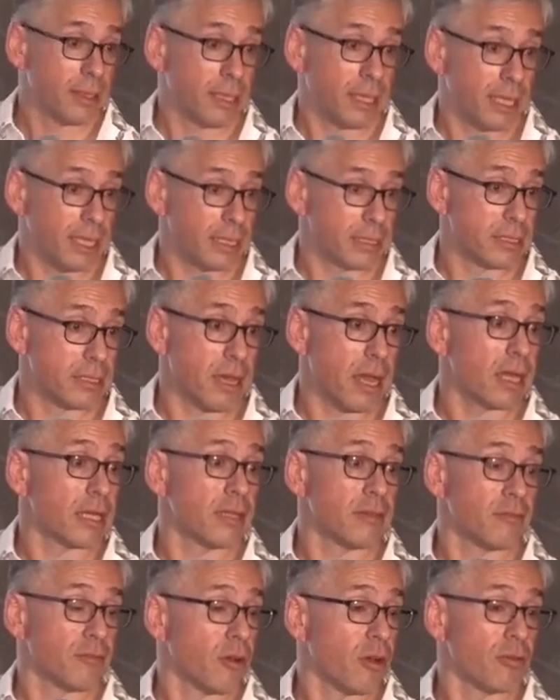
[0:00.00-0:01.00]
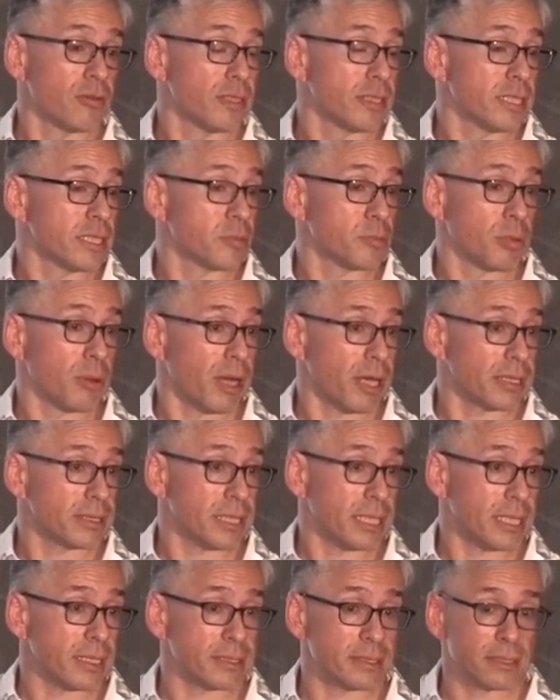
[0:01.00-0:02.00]
is not involved in this
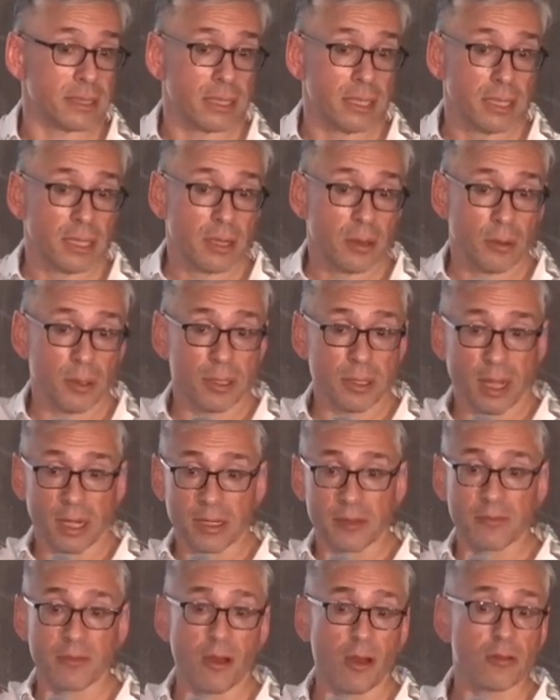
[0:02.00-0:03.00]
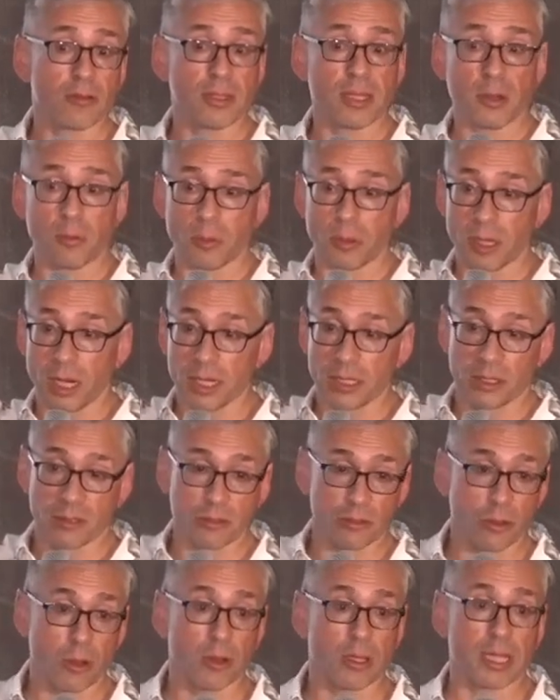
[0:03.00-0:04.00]
process. We're not involved in it, we're not
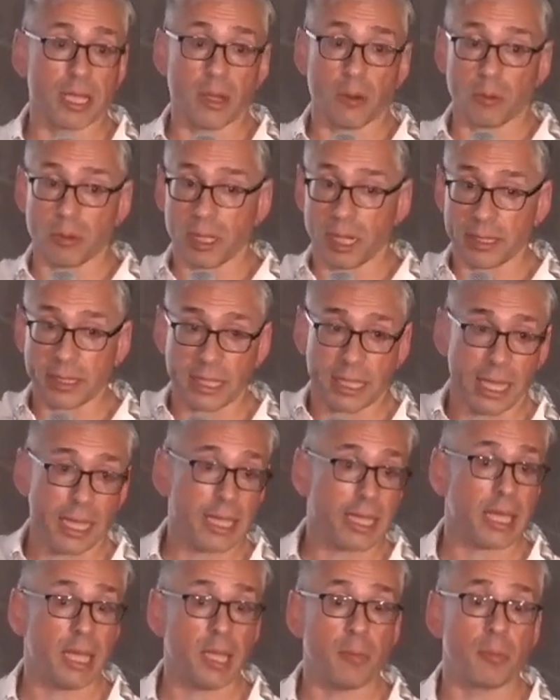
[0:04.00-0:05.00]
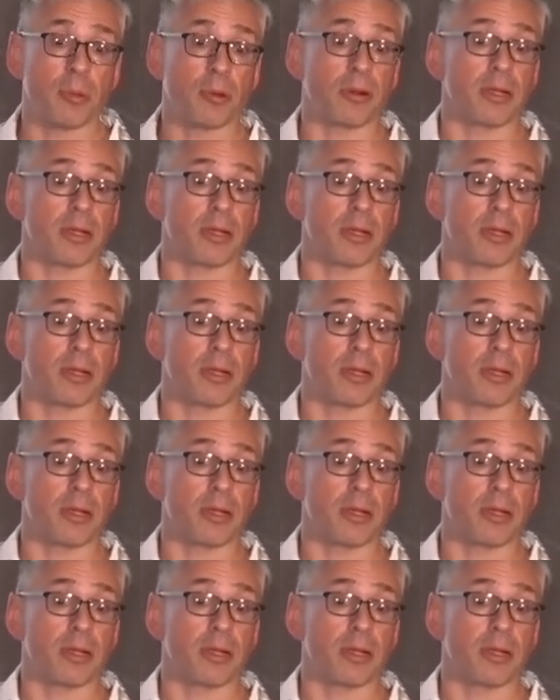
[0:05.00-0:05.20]
controlling it, we're not the gatekeeper,